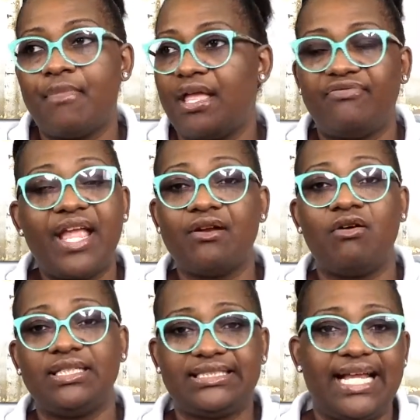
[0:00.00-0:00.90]
If they don't
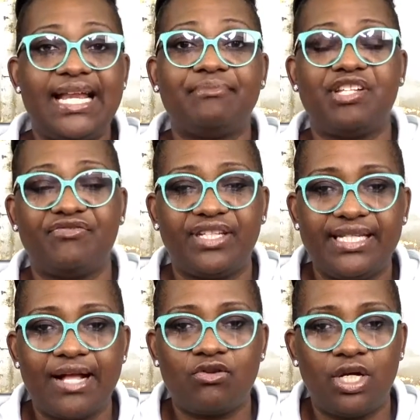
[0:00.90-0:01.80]
understand, I'm definitely
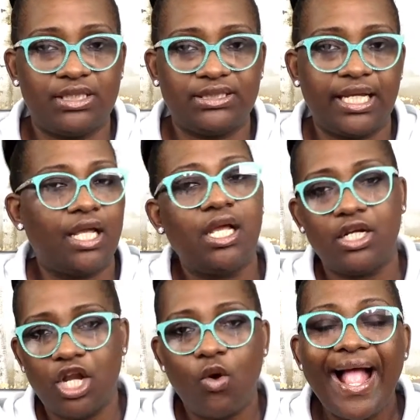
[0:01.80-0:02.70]
not gonna understand.
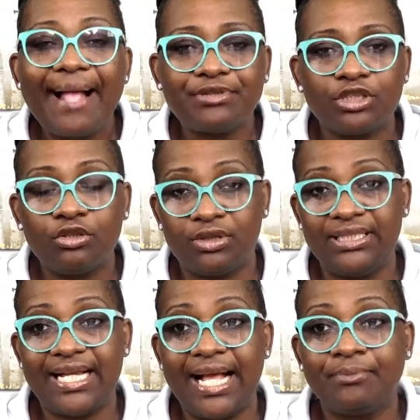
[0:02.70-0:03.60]
No,
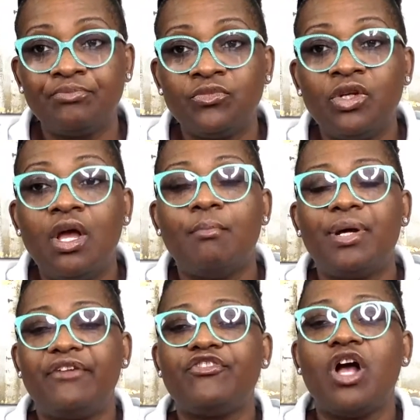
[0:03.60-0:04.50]
absolutely not.
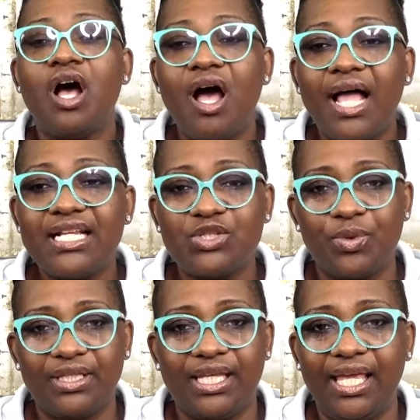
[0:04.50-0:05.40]
But if you're honest
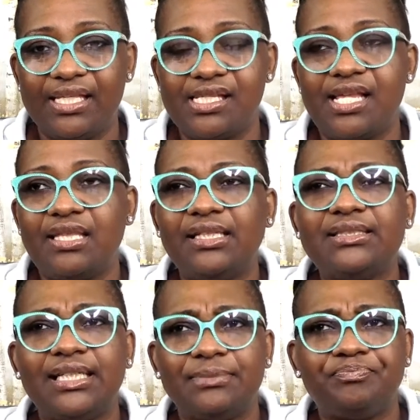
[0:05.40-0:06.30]
with the kids and say,
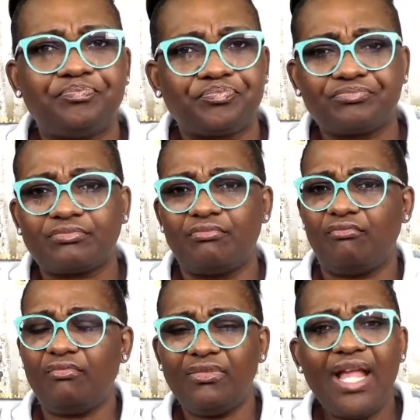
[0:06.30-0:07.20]
listen,
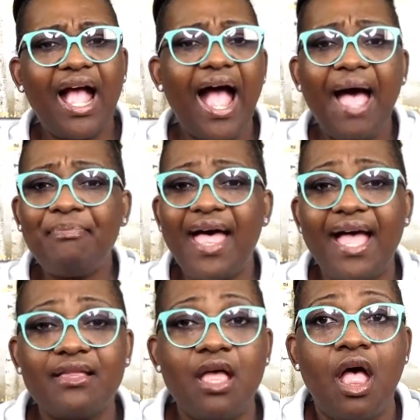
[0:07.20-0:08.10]
I'm
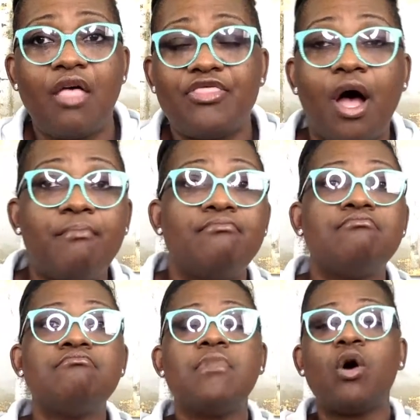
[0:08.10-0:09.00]
not the
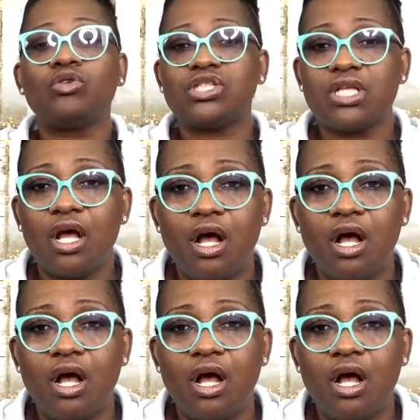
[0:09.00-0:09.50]
most